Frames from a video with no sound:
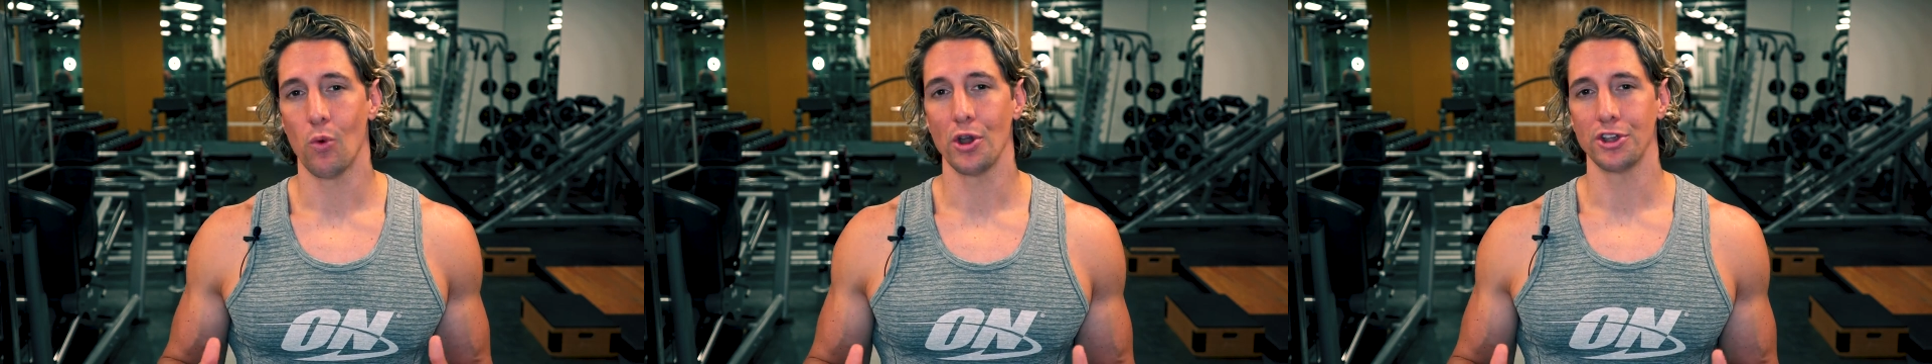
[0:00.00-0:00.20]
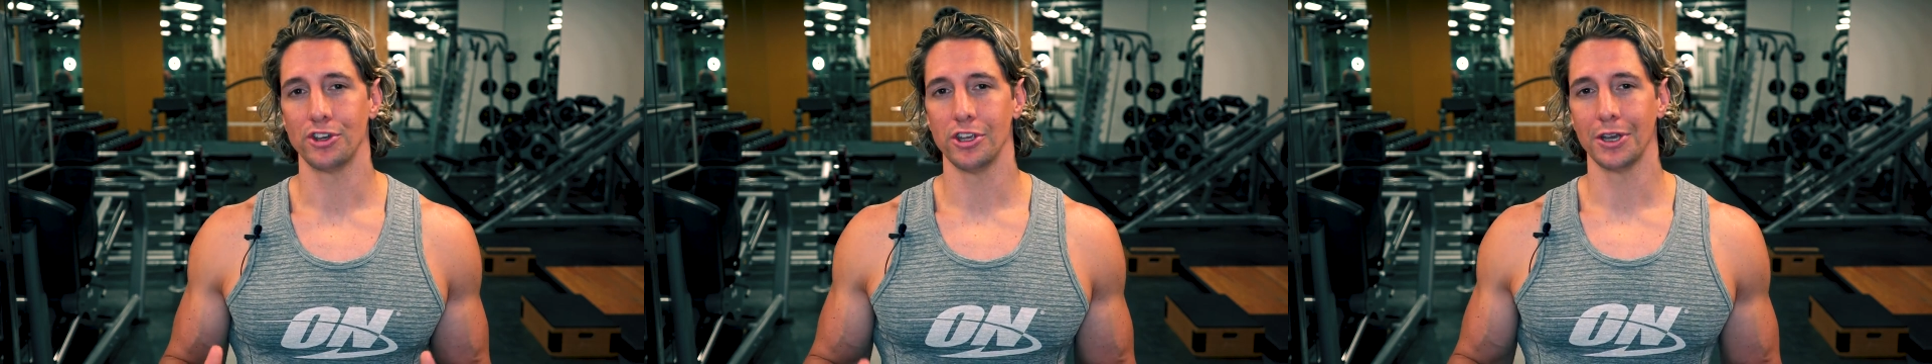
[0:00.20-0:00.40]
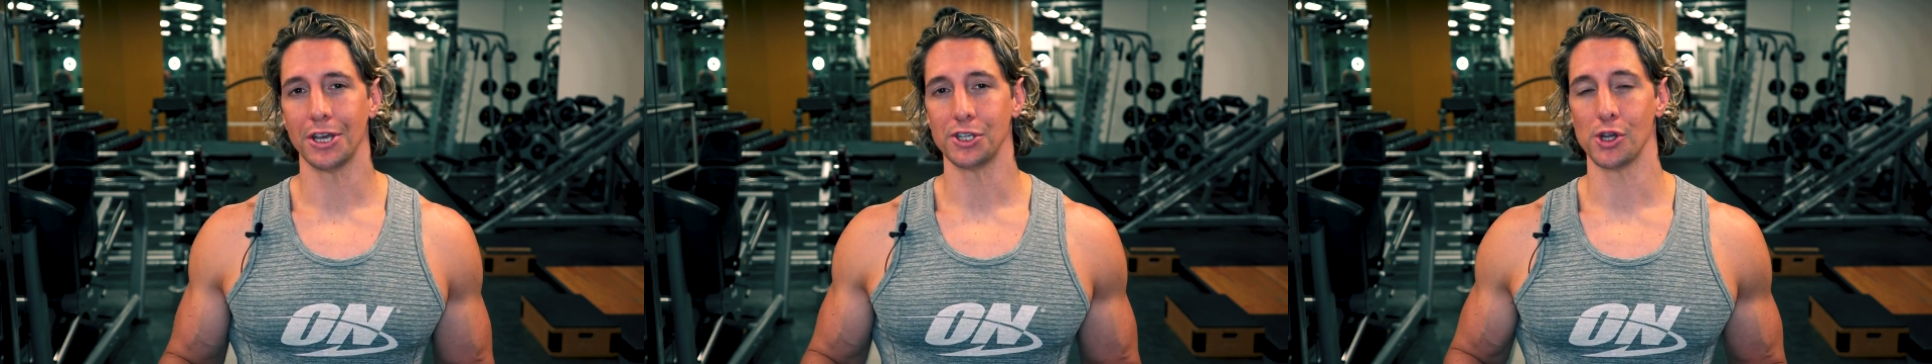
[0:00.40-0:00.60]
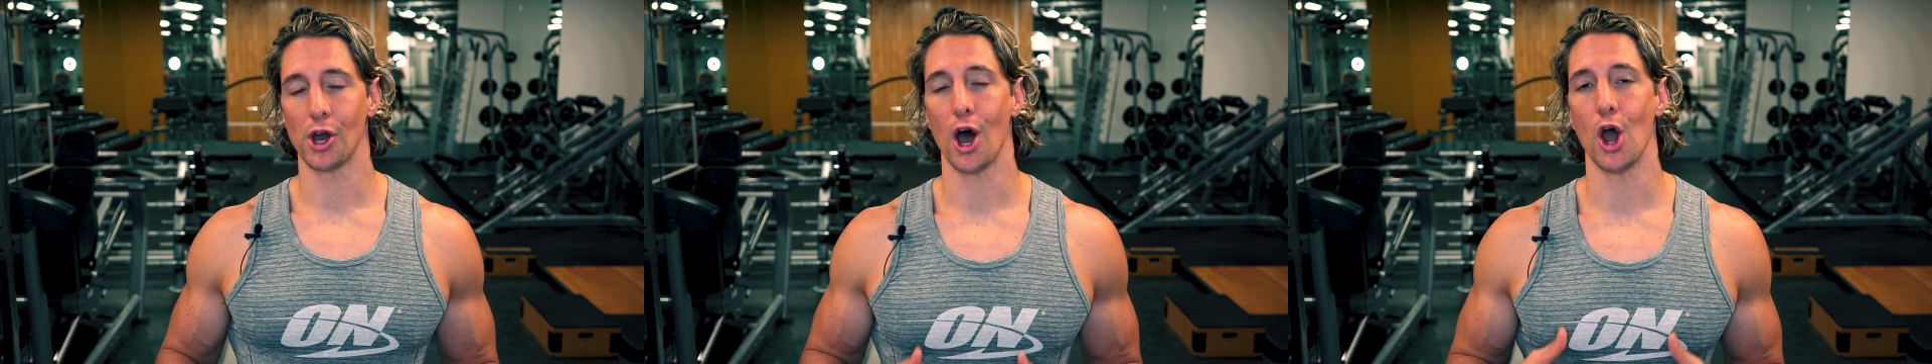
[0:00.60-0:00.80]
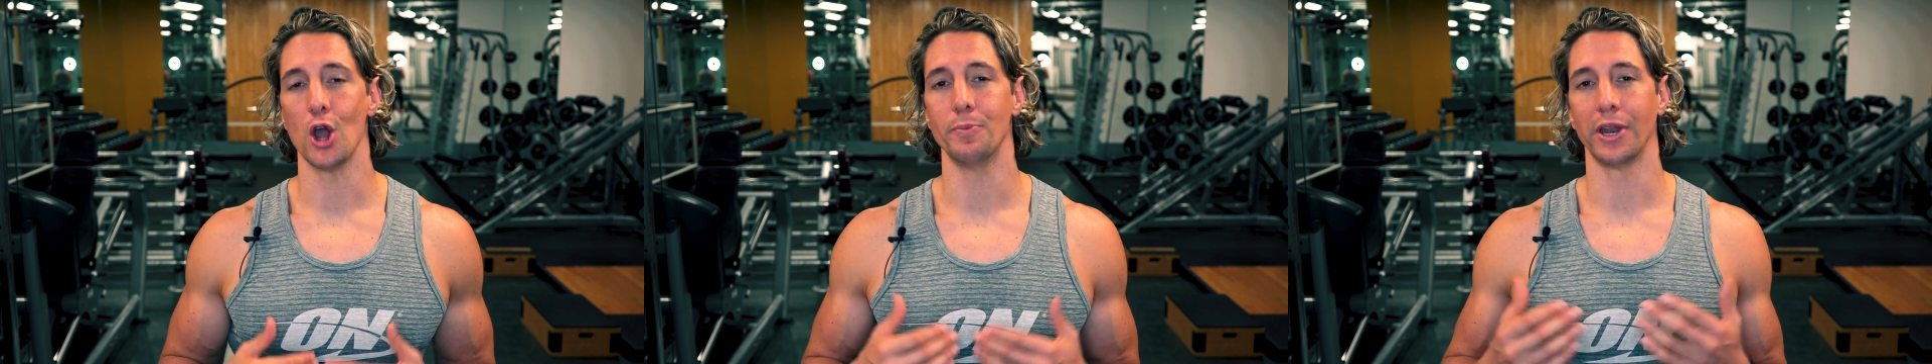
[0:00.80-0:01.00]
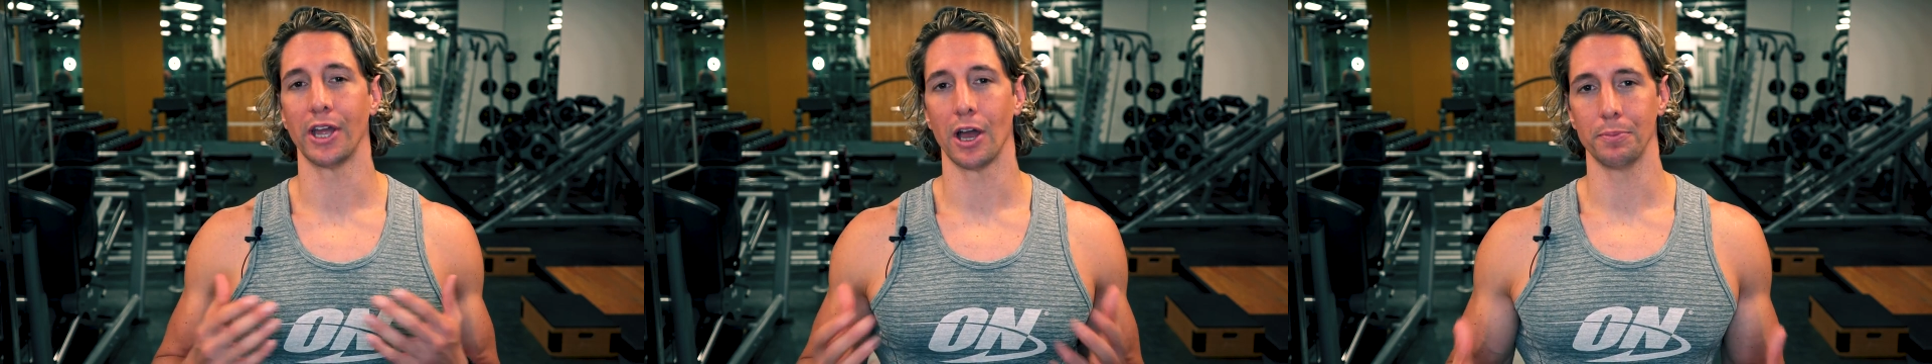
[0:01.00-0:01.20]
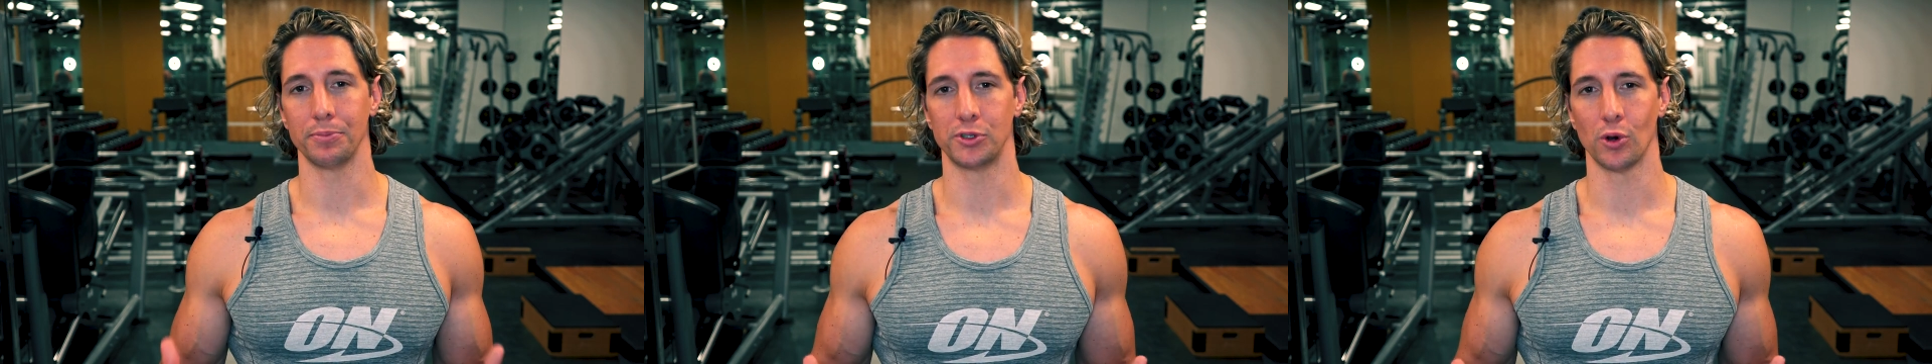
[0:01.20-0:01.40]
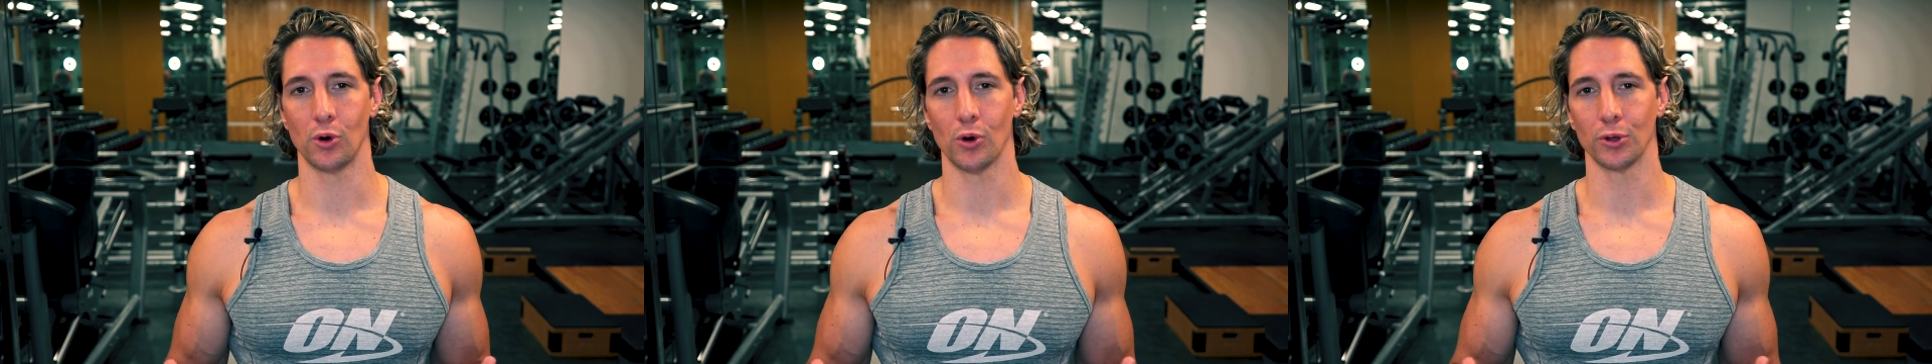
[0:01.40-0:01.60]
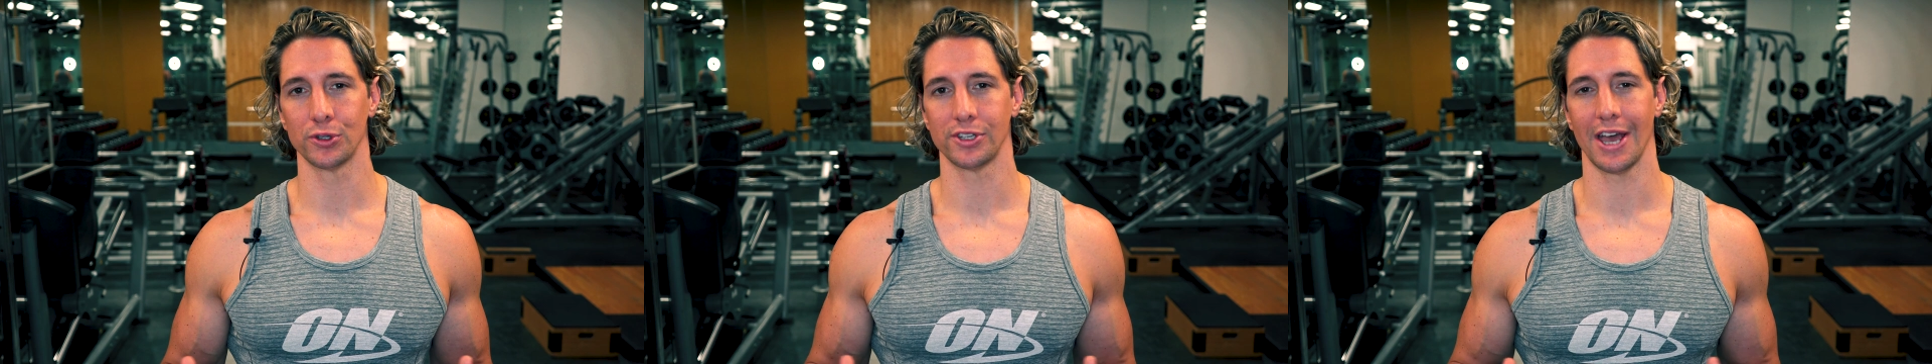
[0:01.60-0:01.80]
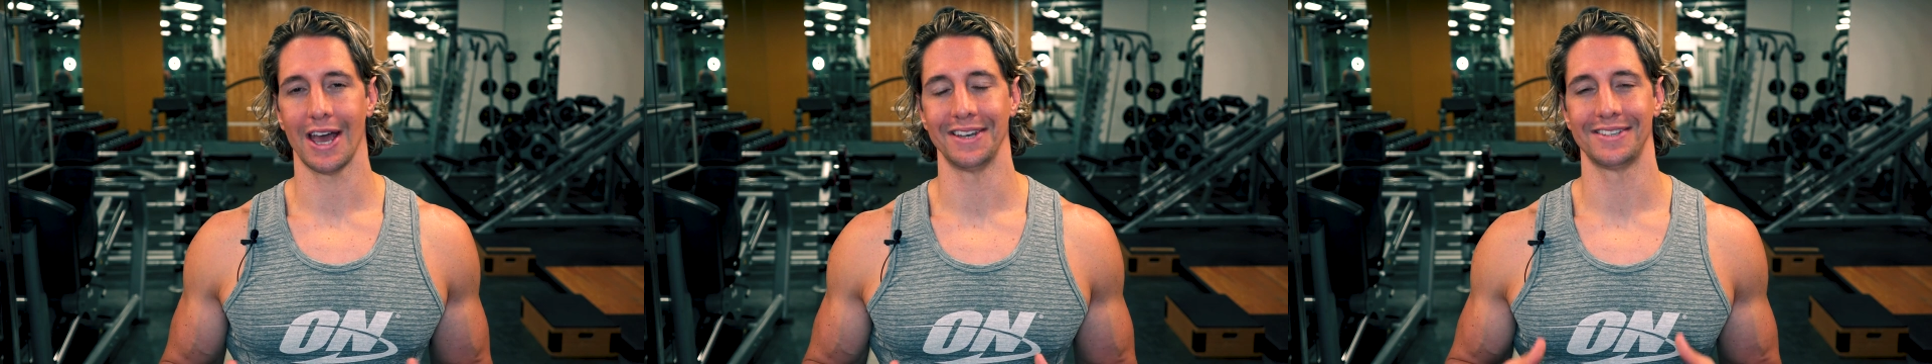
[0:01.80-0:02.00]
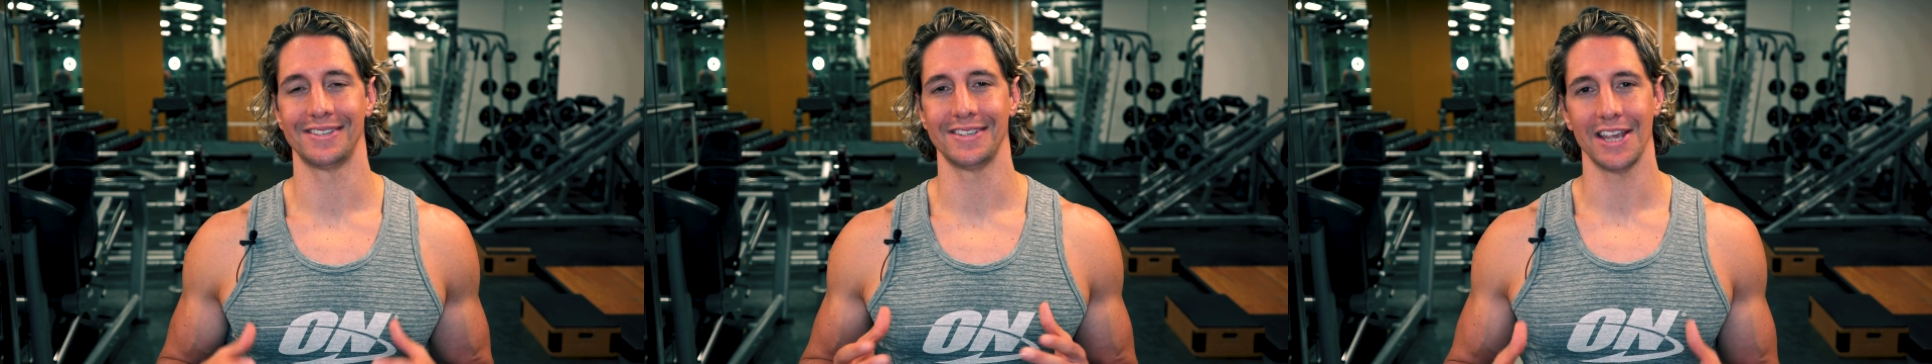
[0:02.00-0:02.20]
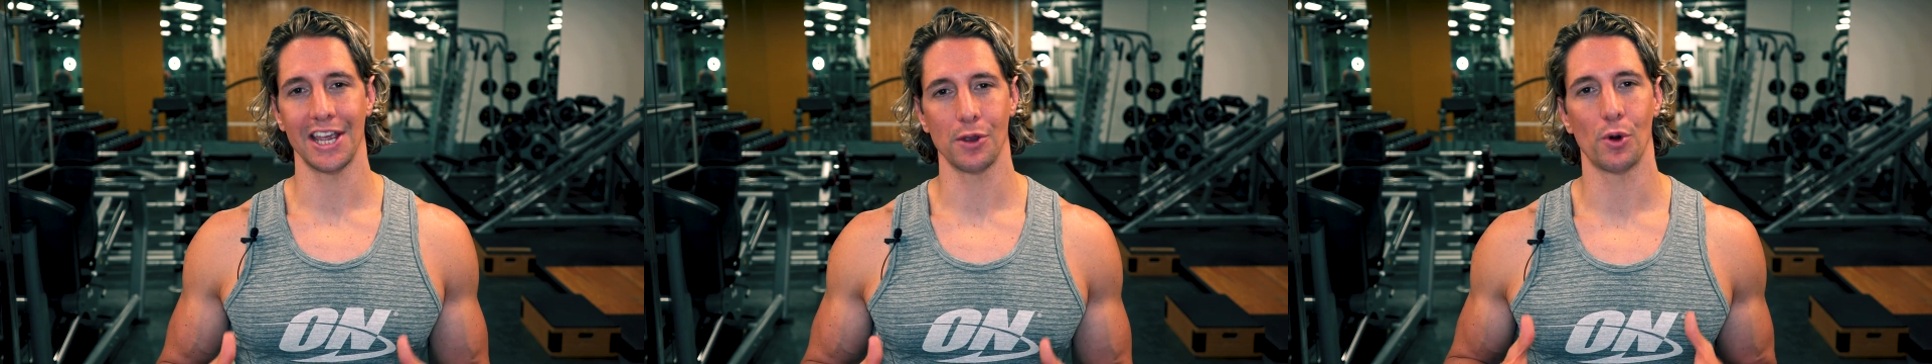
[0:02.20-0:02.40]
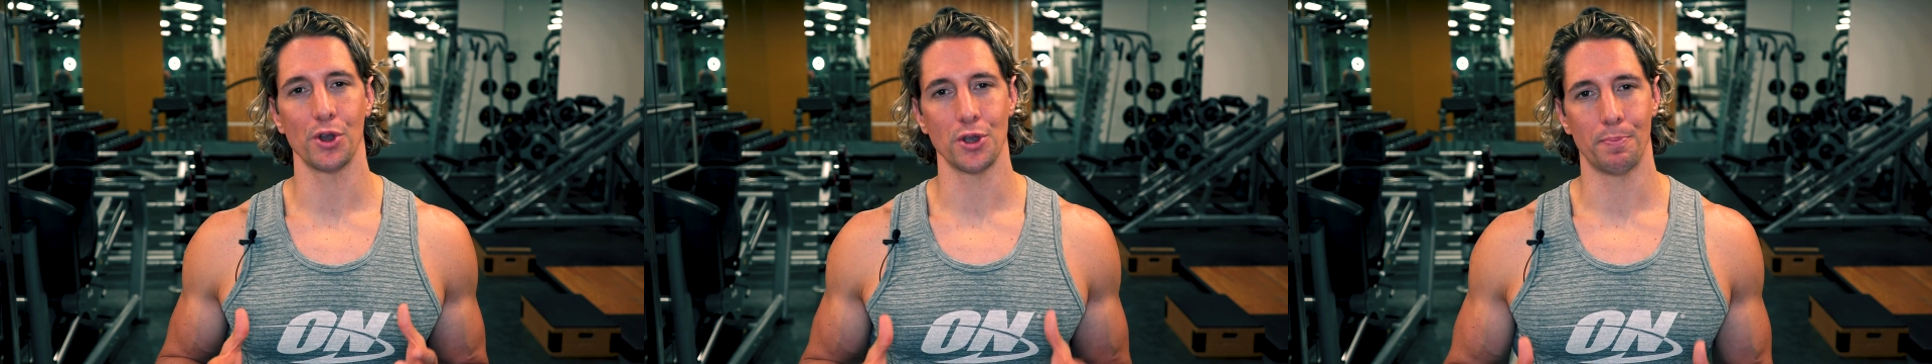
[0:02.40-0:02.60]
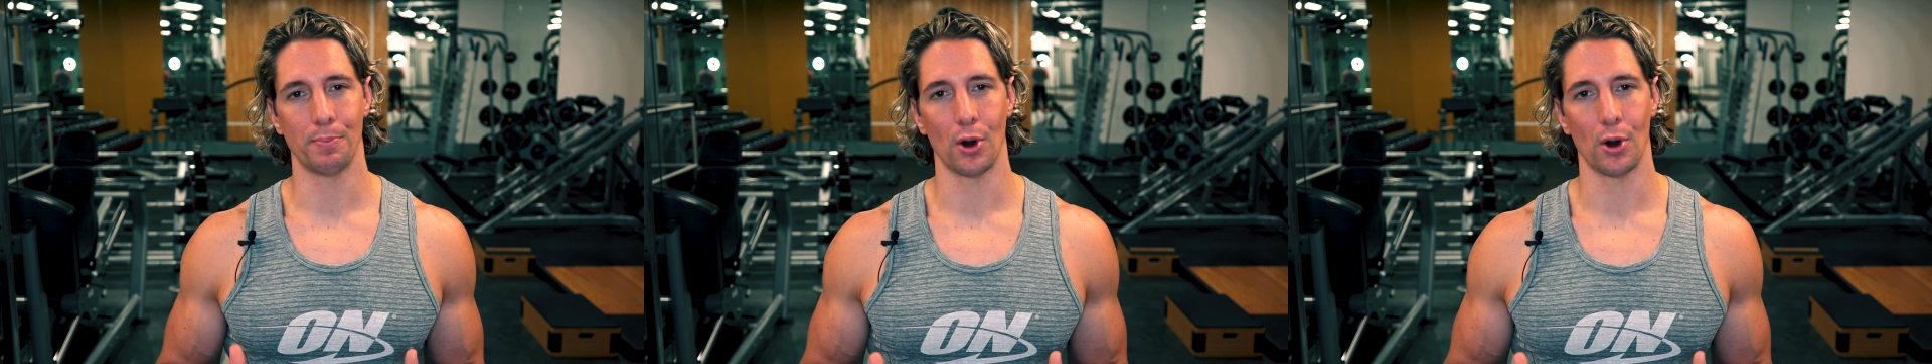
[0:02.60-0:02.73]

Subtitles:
what you're doing is you're opening up doors and seeing what your